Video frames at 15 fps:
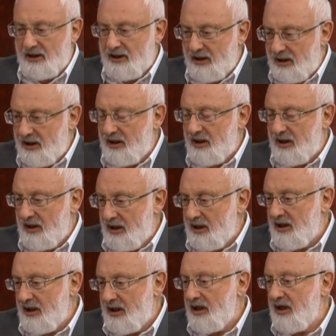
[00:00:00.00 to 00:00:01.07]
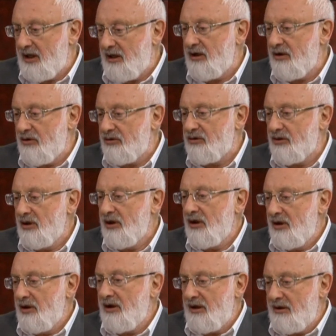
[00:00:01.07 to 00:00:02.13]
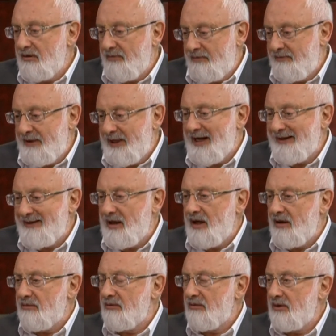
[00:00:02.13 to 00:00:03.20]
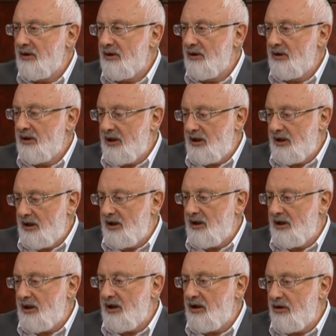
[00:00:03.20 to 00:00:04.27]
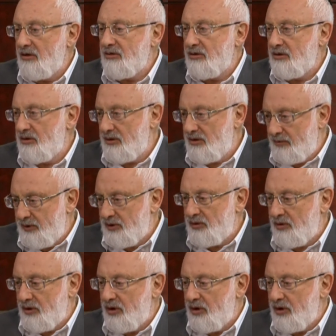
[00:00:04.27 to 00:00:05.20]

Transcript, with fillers: We're teaching both of them how to be humans,